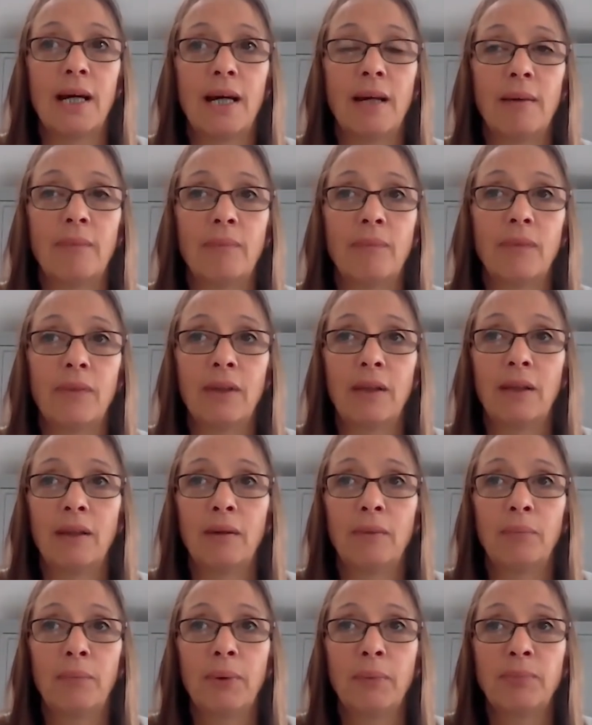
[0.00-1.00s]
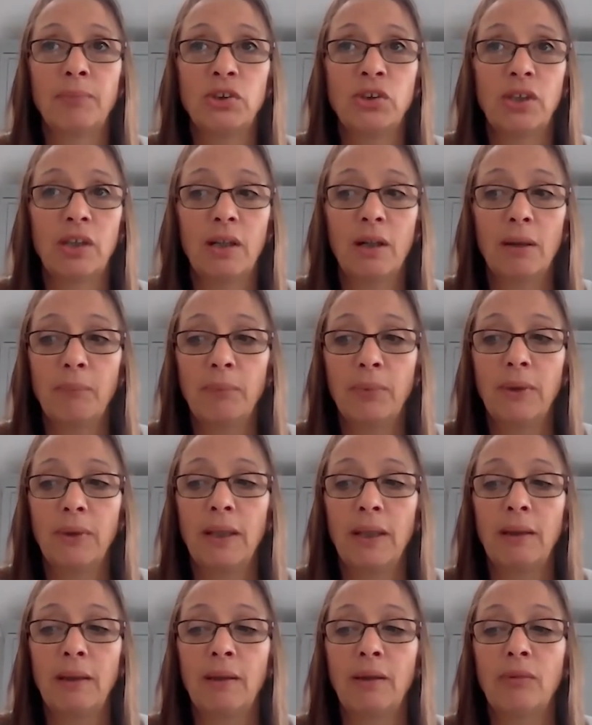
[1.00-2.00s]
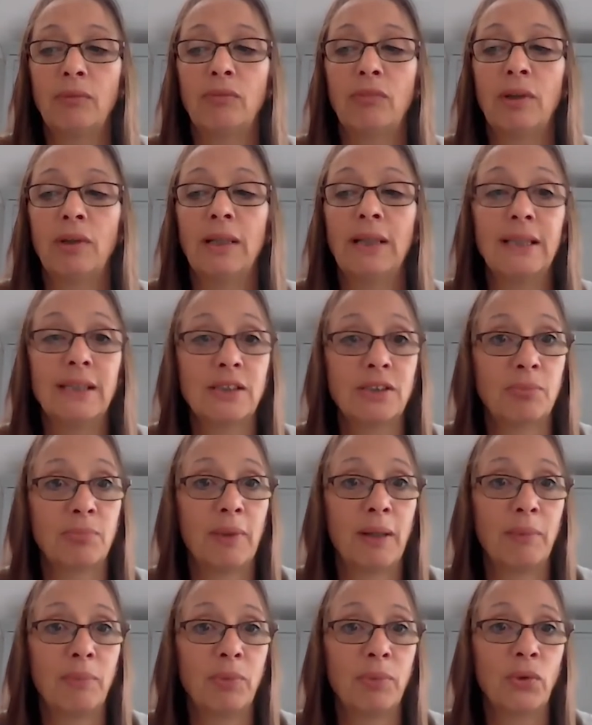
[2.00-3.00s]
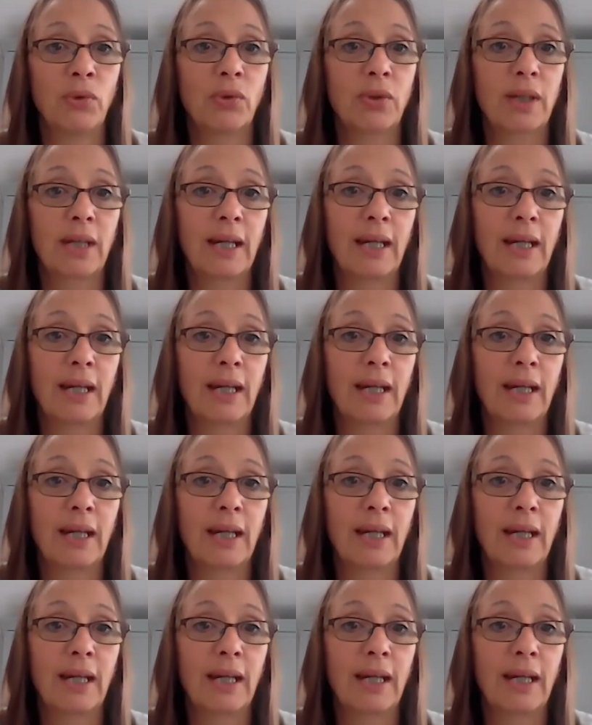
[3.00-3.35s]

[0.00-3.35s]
the publishing company released my book